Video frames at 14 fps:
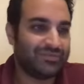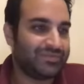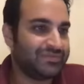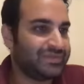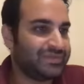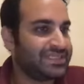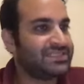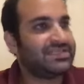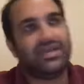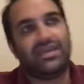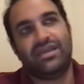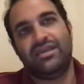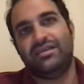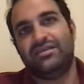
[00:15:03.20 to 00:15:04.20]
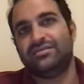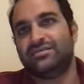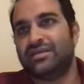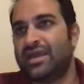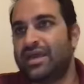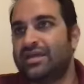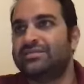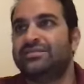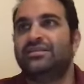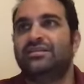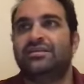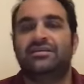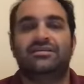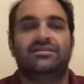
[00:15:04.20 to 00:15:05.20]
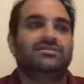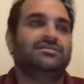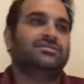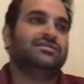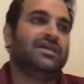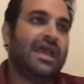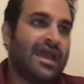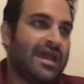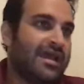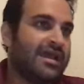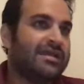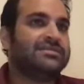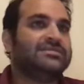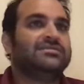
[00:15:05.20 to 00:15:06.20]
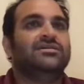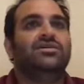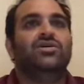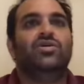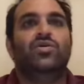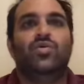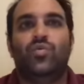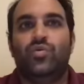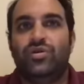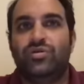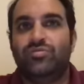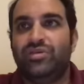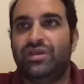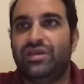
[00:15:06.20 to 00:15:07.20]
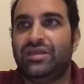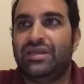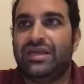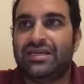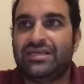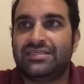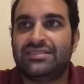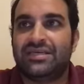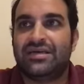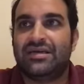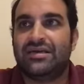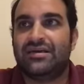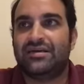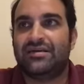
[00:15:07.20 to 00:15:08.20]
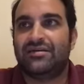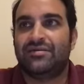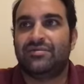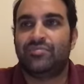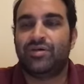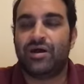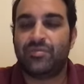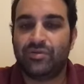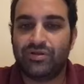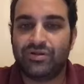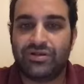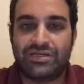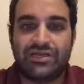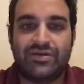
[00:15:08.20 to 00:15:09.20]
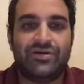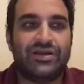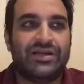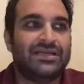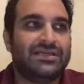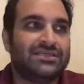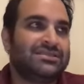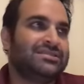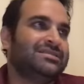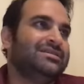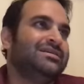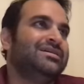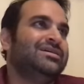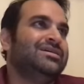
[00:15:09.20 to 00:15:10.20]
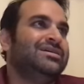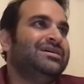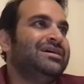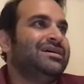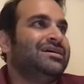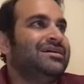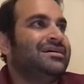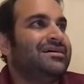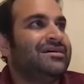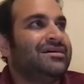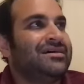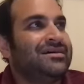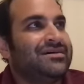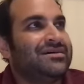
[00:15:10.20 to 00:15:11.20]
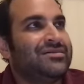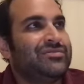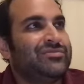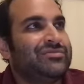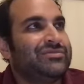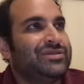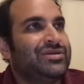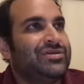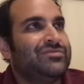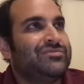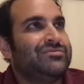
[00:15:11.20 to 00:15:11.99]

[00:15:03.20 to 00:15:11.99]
mistakes, accidents, hacks wouldn't be as popular or as you know,